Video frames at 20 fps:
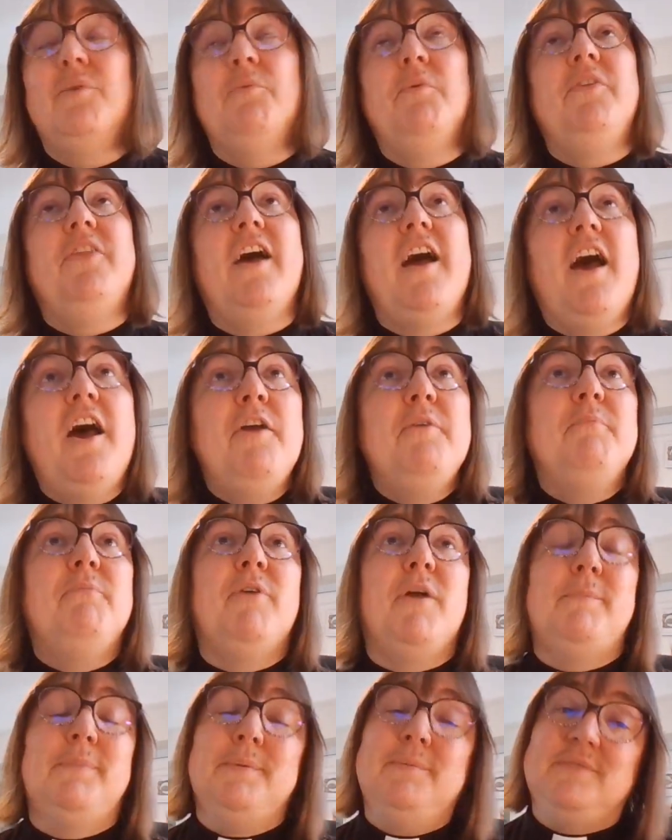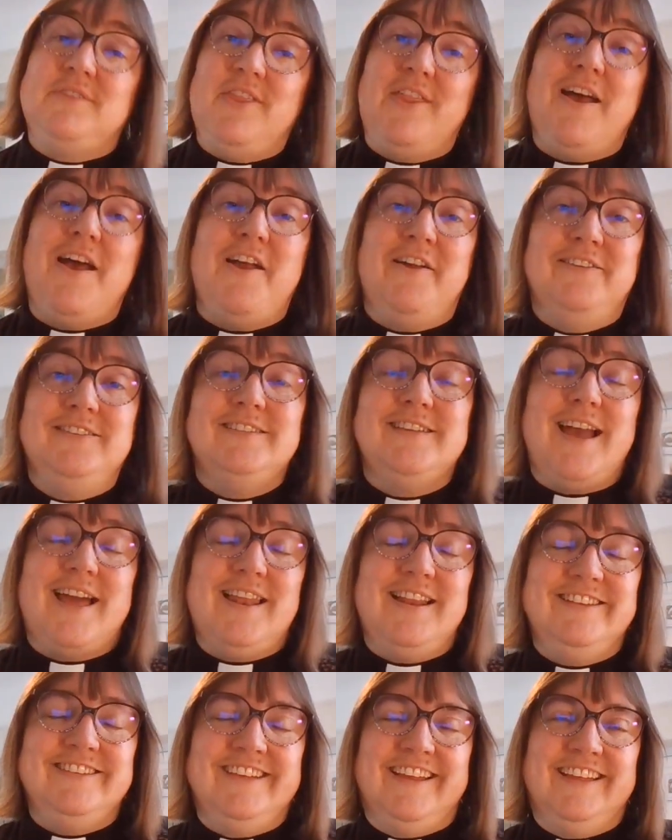with their own problems and their own
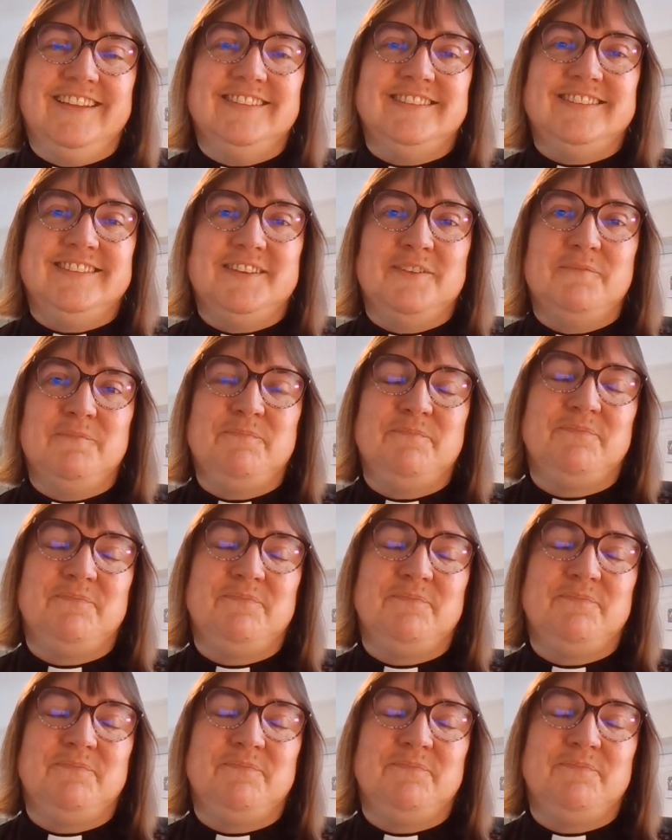challenges.